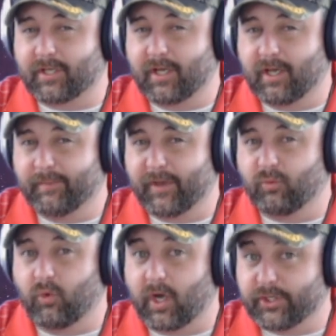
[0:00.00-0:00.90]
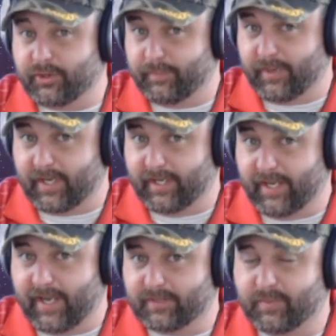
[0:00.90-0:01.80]
come and watch the
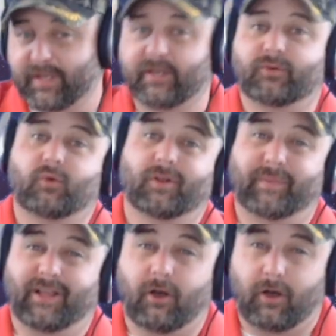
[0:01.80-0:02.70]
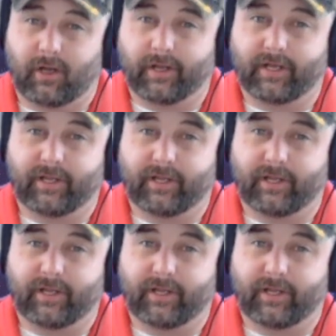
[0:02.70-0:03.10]
podcast, but he doesn't want to be on it.